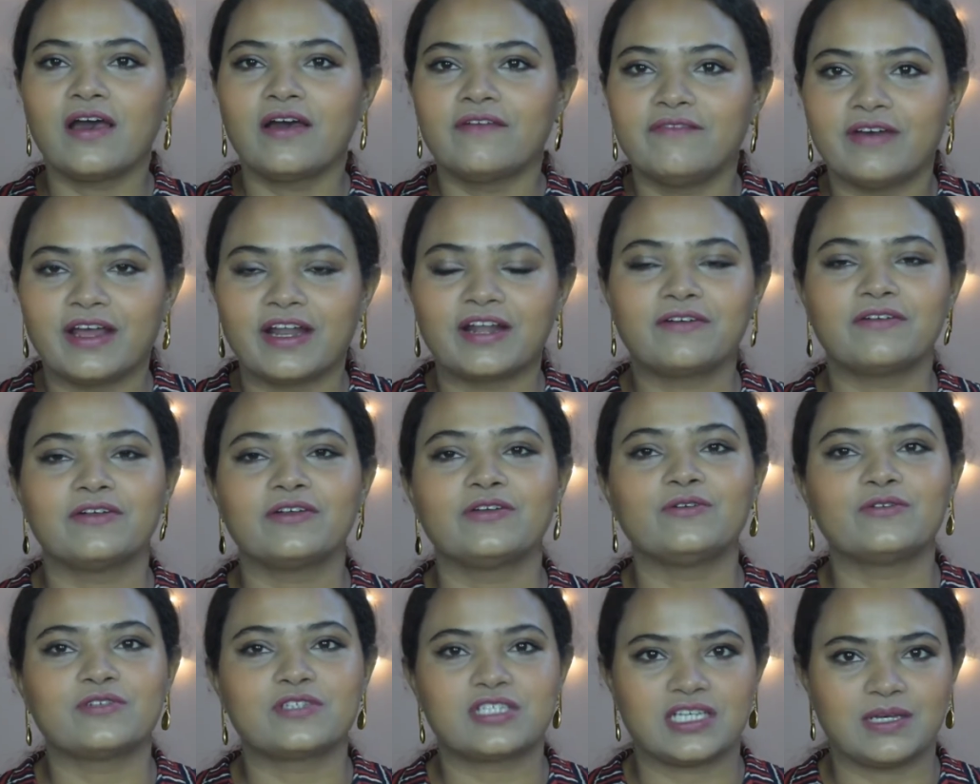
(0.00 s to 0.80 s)
Whenever
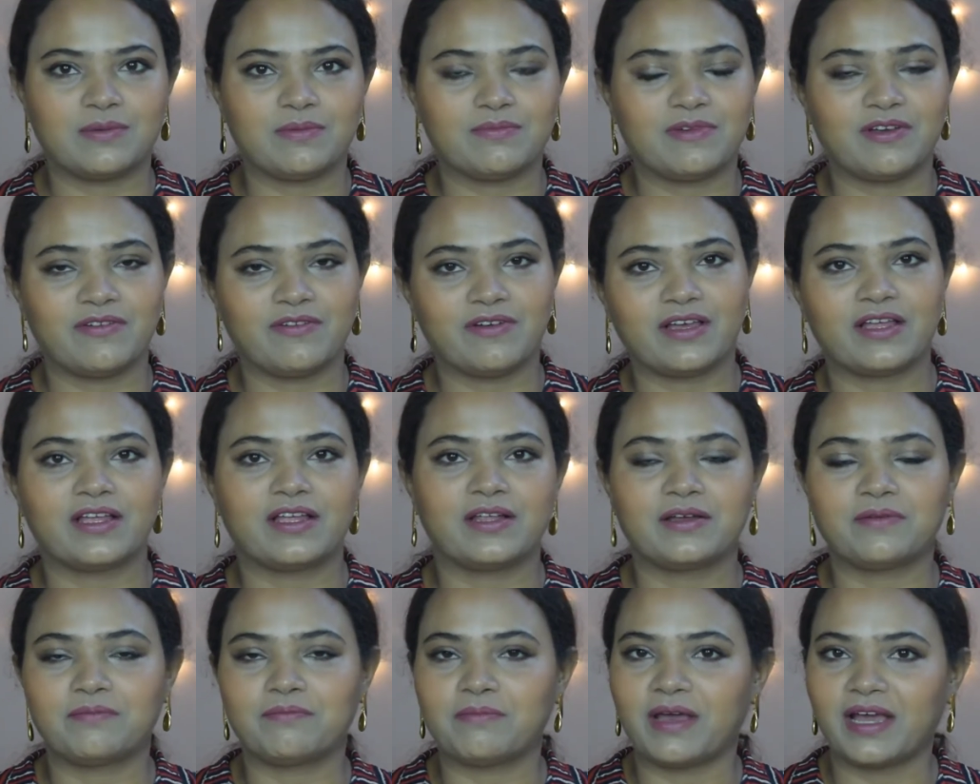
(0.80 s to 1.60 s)
you see me
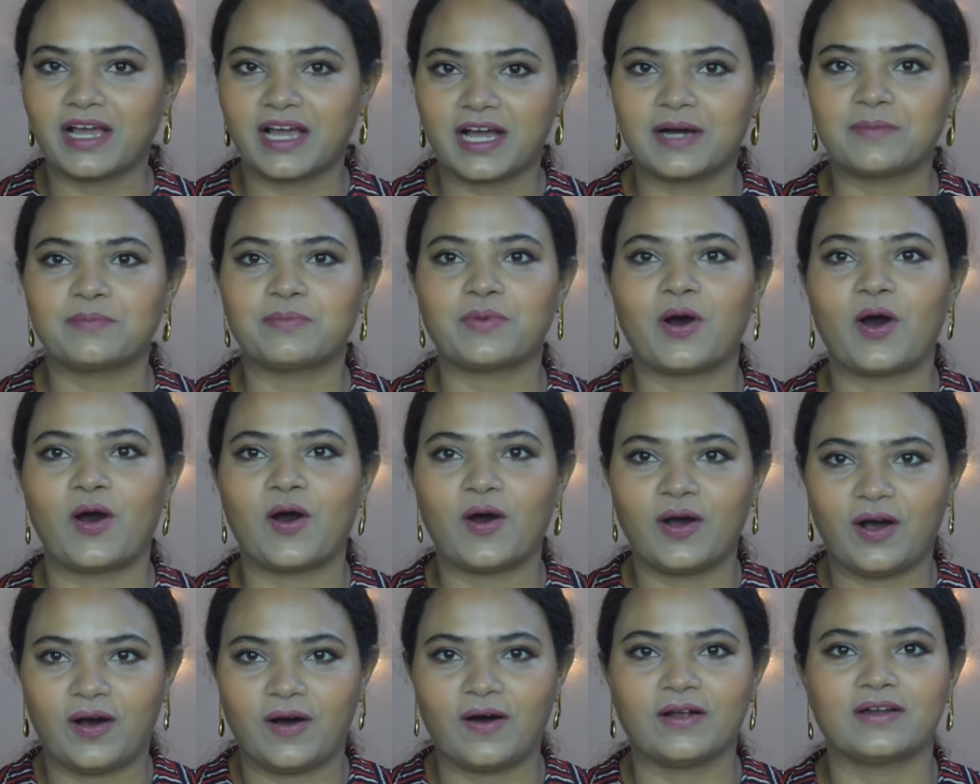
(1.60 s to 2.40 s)
wearing makeup
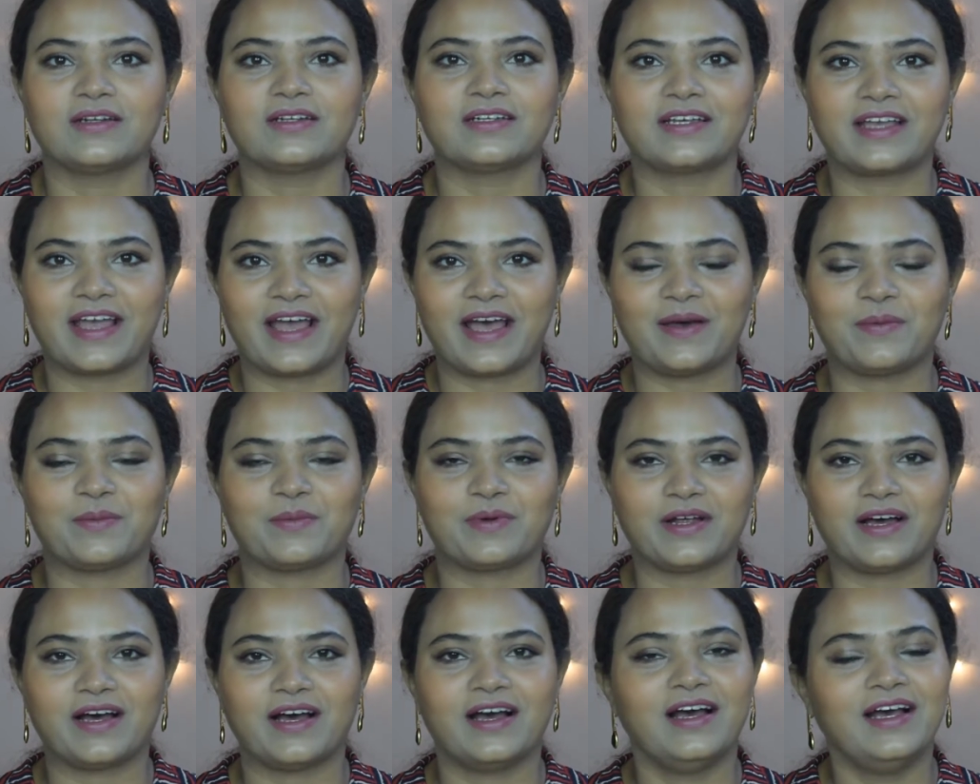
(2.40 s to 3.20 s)
on
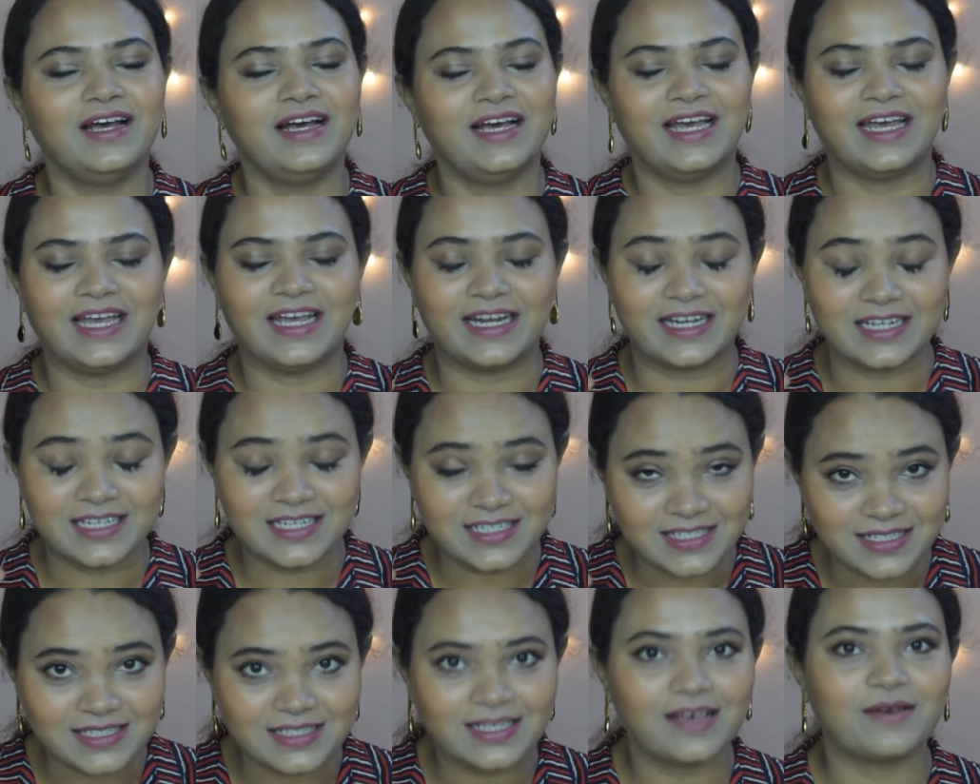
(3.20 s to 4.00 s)
camera, it
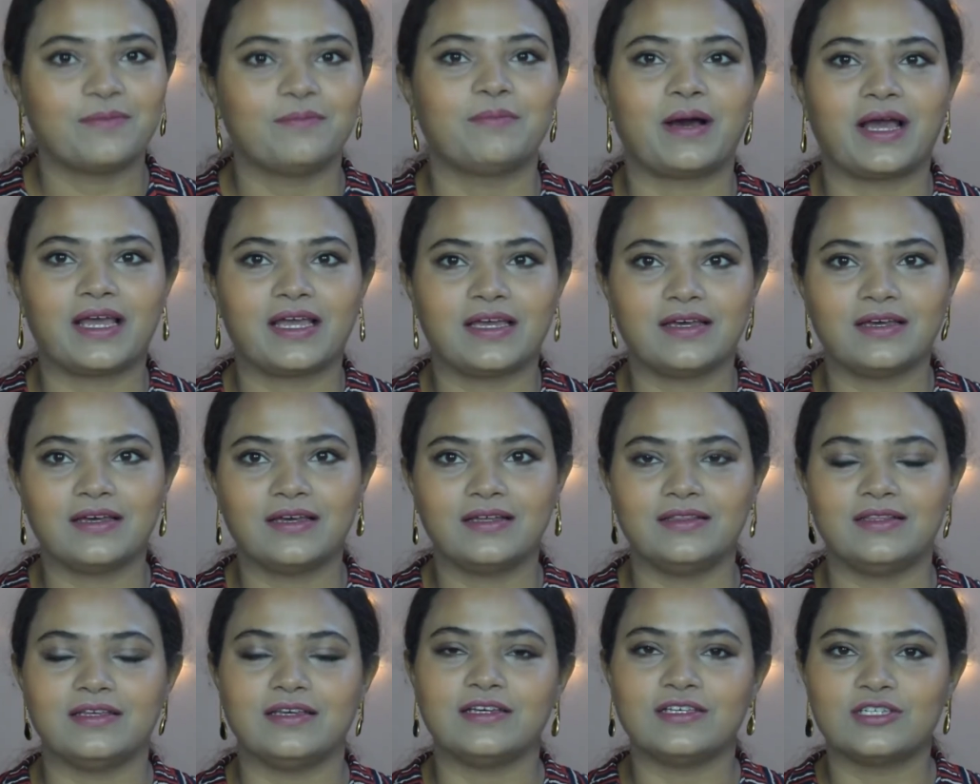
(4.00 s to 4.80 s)
is by
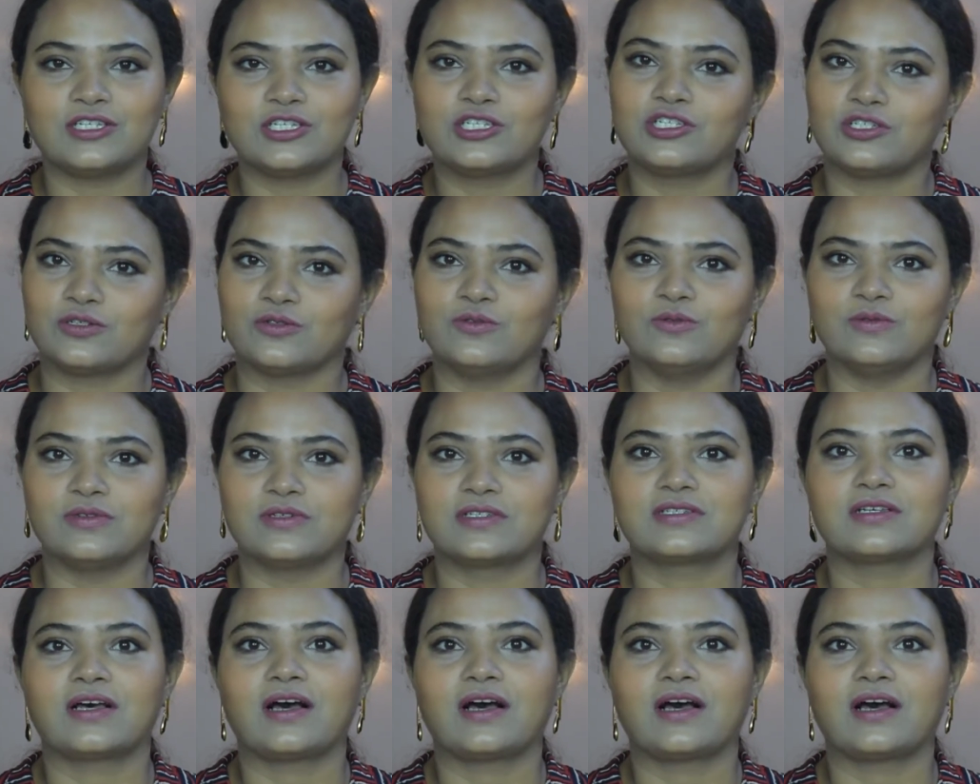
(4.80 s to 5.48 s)
these tools.